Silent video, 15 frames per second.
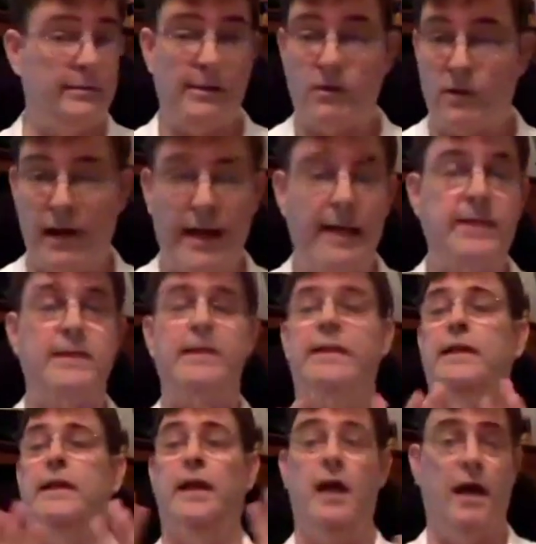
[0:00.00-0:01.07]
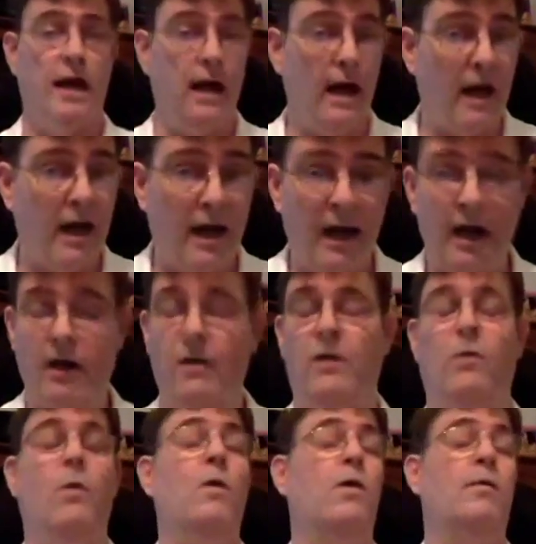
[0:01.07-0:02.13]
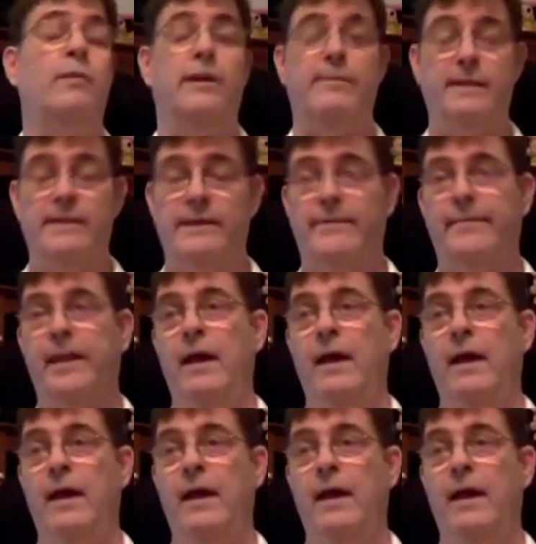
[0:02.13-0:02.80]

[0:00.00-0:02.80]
crazy, horribly busy.